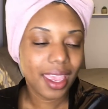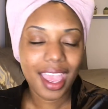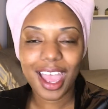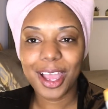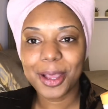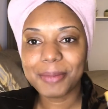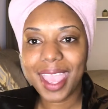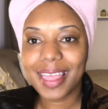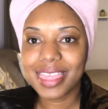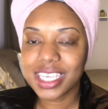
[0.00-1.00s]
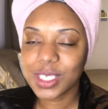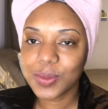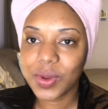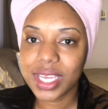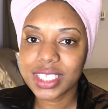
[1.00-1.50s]
And this
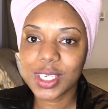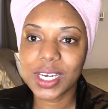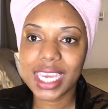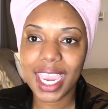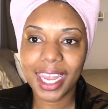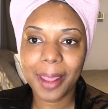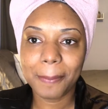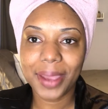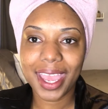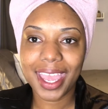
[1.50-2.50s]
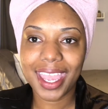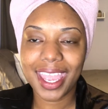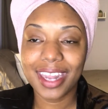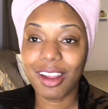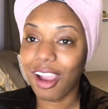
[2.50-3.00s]
was created by
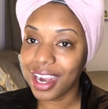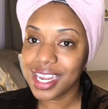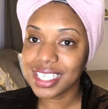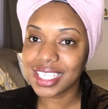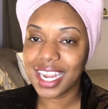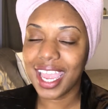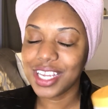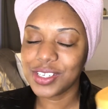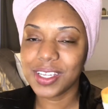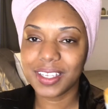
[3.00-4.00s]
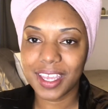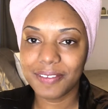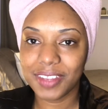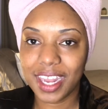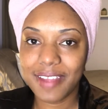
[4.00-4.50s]
an artist that I actually love and
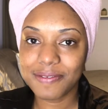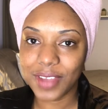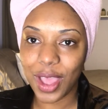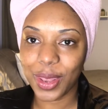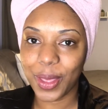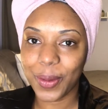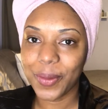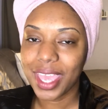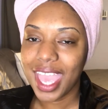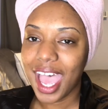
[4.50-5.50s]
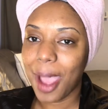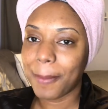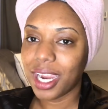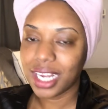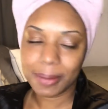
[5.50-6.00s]
that I follow.
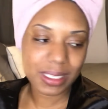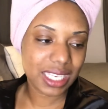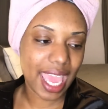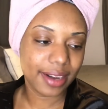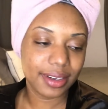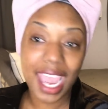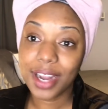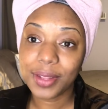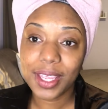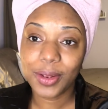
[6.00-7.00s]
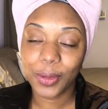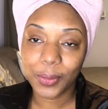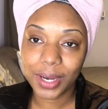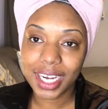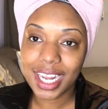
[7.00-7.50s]
Her name is Natalie
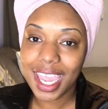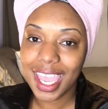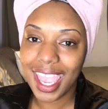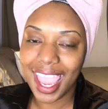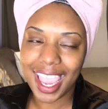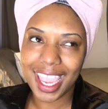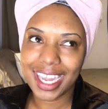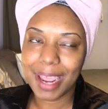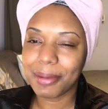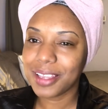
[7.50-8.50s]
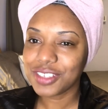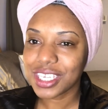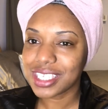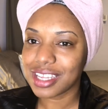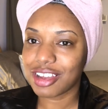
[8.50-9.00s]
Lauren, and I believe she's
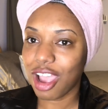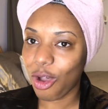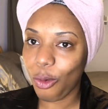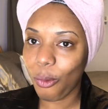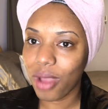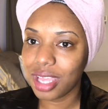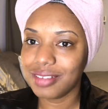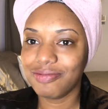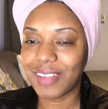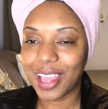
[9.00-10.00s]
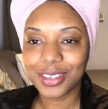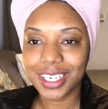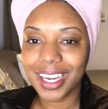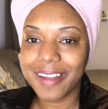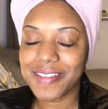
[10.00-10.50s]
the co-founder
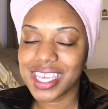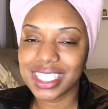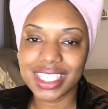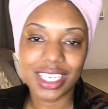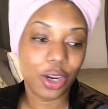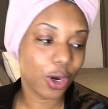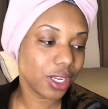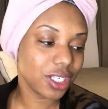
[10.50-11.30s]
of this Curl